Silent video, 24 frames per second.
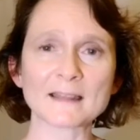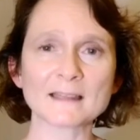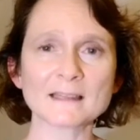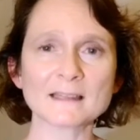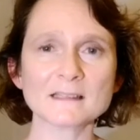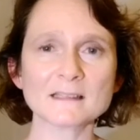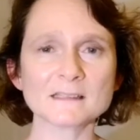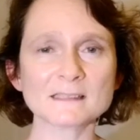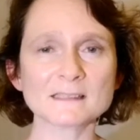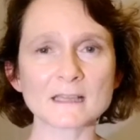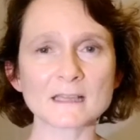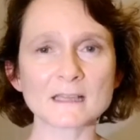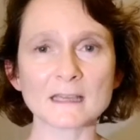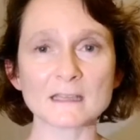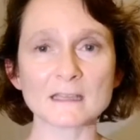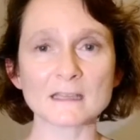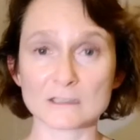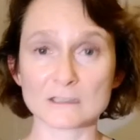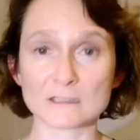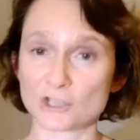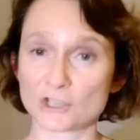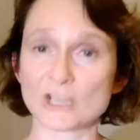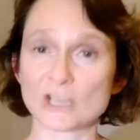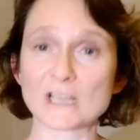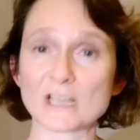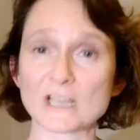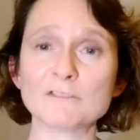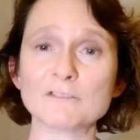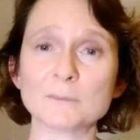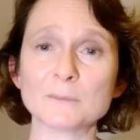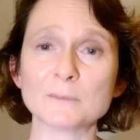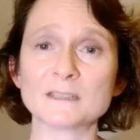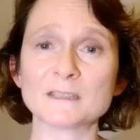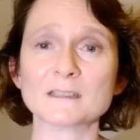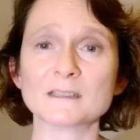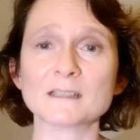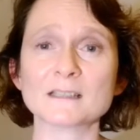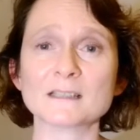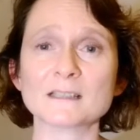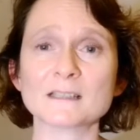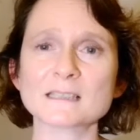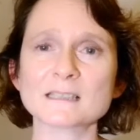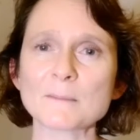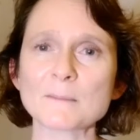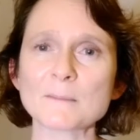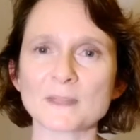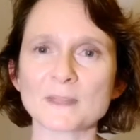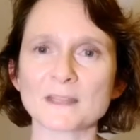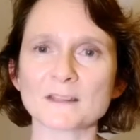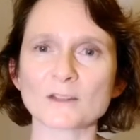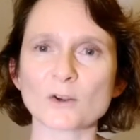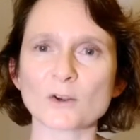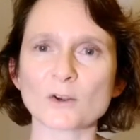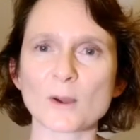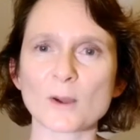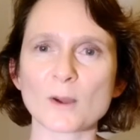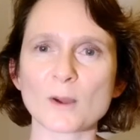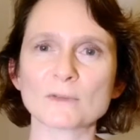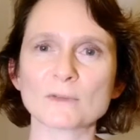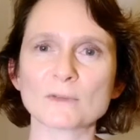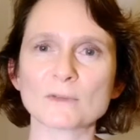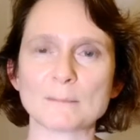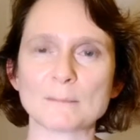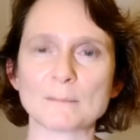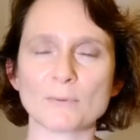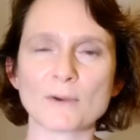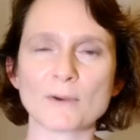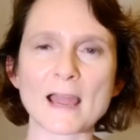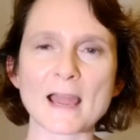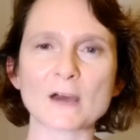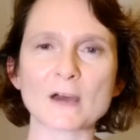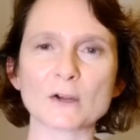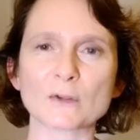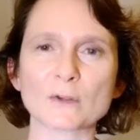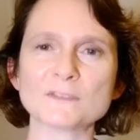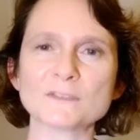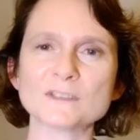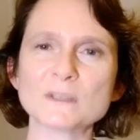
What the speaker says: That is an achievement, and it's something that I'm really proud of.